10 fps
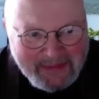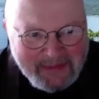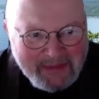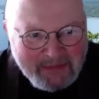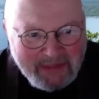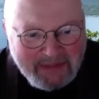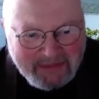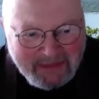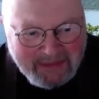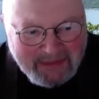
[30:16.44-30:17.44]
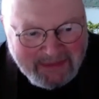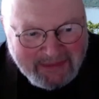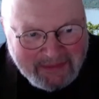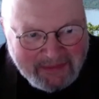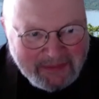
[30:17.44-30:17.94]
on
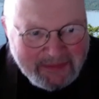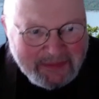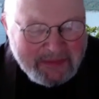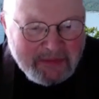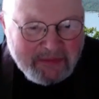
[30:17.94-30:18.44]
maintaining or